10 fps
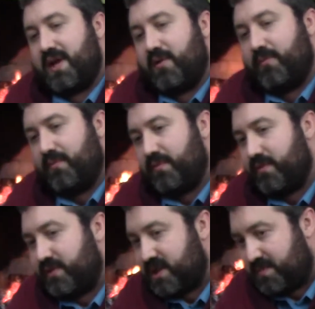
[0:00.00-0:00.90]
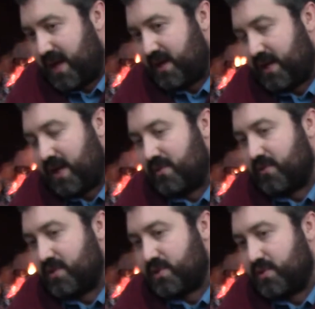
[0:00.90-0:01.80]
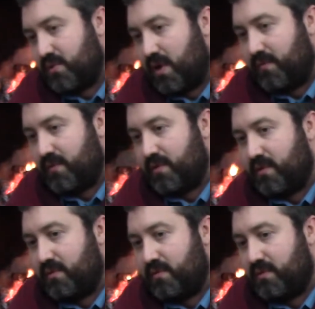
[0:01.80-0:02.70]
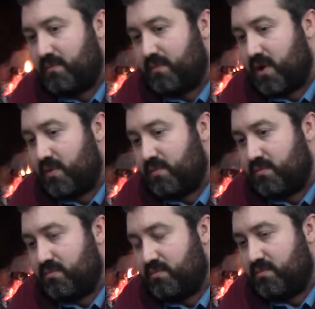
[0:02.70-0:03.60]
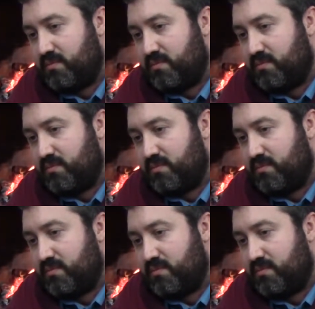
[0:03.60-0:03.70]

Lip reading: So now these panhandlers who offer no